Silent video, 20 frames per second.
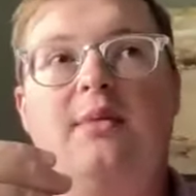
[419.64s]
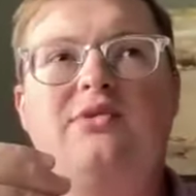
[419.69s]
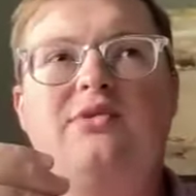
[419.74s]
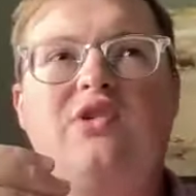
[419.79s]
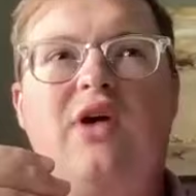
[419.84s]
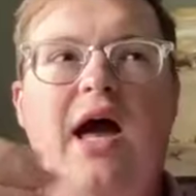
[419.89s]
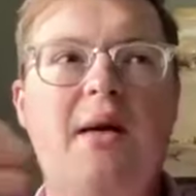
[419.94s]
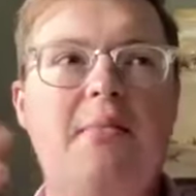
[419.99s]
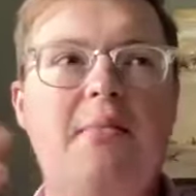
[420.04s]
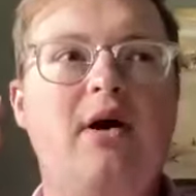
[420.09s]

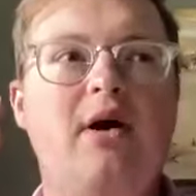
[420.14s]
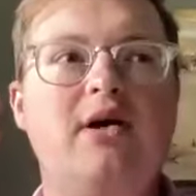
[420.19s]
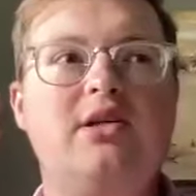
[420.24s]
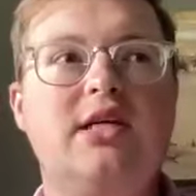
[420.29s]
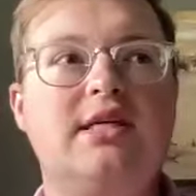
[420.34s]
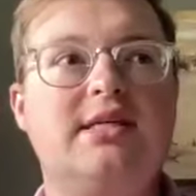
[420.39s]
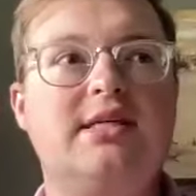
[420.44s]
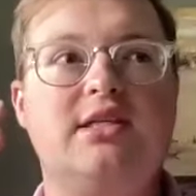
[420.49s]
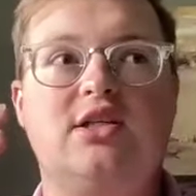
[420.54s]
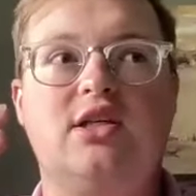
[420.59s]
So how
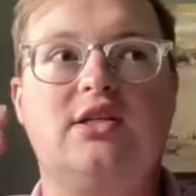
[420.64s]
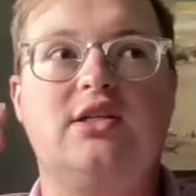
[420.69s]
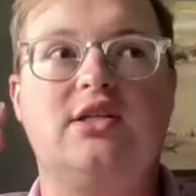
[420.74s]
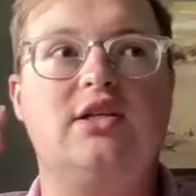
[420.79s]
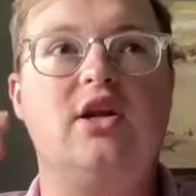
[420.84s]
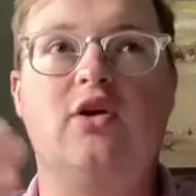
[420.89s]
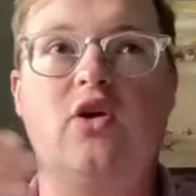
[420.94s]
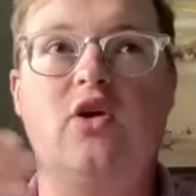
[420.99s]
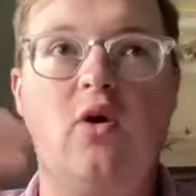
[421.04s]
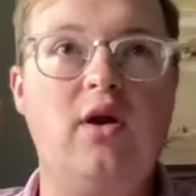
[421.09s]
much is it just,
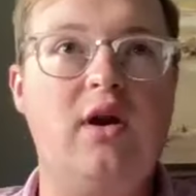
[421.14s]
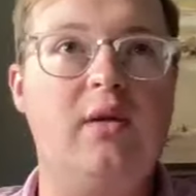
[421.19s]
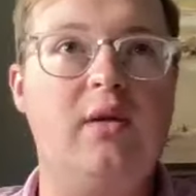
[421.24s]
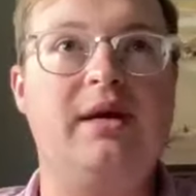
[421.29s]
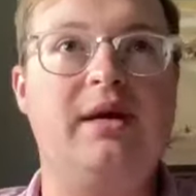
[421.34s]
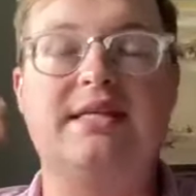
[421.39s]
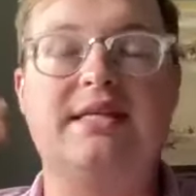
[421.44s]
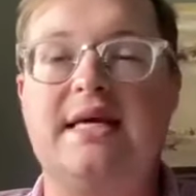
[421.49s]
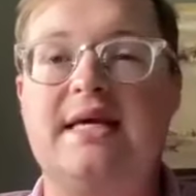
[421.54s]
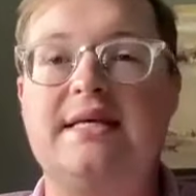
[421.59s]
you know, going up
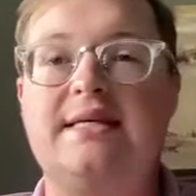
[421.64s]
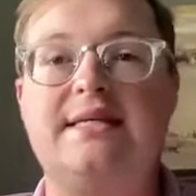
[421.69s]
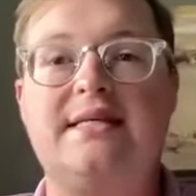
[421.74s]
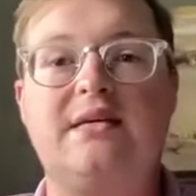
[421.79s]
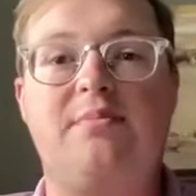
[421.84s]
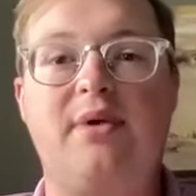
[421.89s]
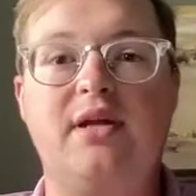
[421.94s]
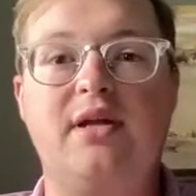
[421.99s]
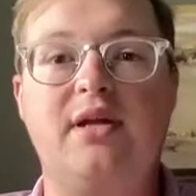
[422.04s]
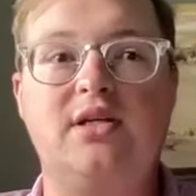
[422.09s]
against
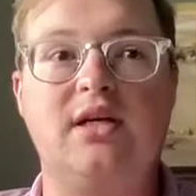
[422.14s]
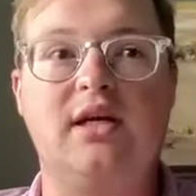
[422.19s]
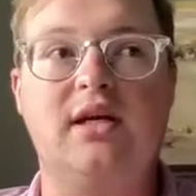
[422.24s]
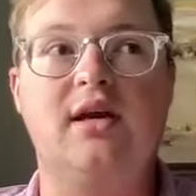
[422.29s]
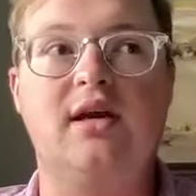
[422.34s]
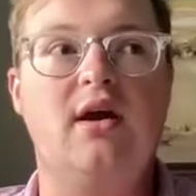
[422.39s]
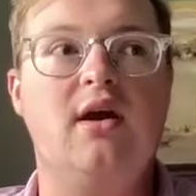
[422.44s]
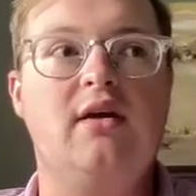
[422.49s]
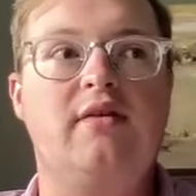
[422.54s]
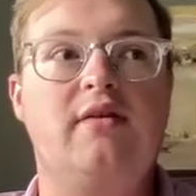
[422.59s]
SEC pitching
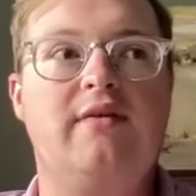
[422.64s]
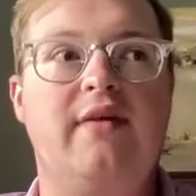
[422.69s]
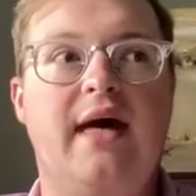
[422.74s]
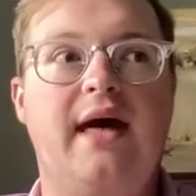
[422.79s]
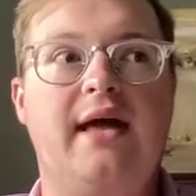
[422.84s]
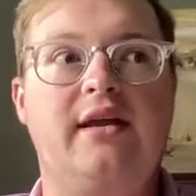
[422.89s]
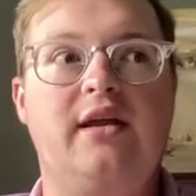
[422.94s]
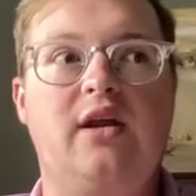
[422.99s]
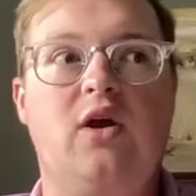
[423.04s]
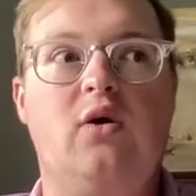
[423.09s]

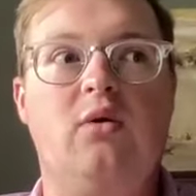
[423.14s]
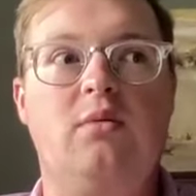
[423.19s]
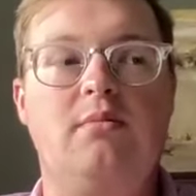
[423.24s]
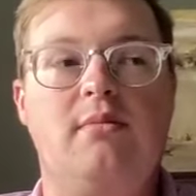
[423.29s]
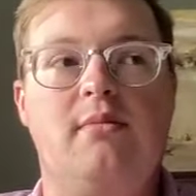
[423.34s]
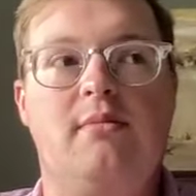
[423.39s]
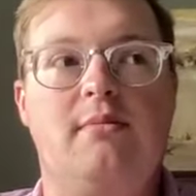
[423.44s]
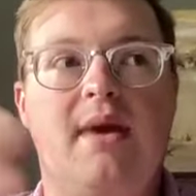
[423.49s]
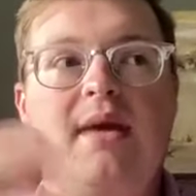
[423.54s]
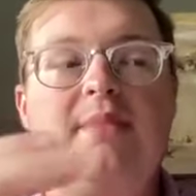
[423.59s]
that, you know,
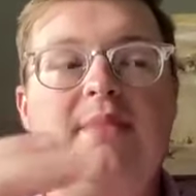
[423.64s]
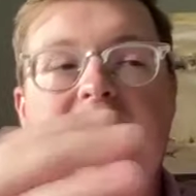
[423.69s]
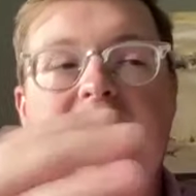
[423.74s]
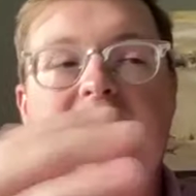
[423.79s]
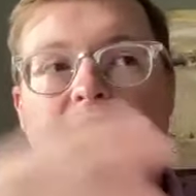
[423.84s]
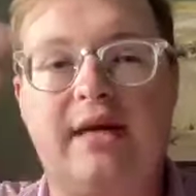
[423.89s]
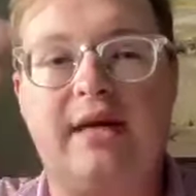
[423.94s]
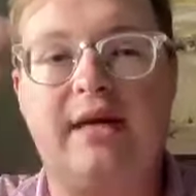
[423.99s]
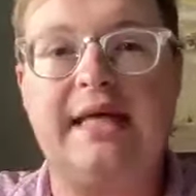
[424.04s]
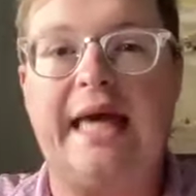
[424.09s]
maybe
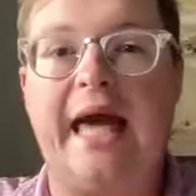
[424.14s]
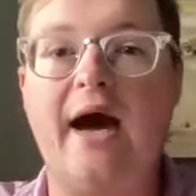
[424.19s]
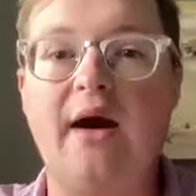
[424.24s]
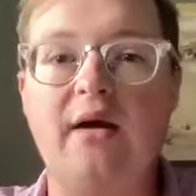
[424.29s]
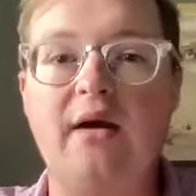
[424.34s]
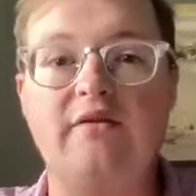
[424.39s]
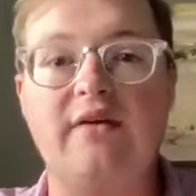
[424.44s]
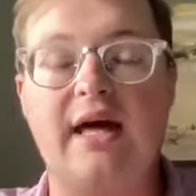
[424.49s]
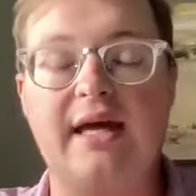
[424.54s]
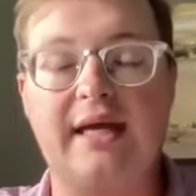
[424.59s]
now getting
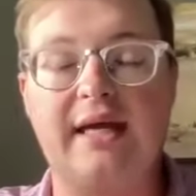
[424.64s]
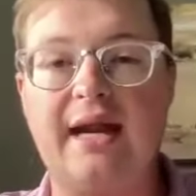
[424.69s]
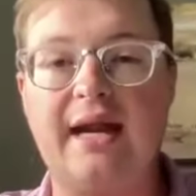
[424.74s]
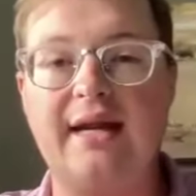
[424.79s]
out of that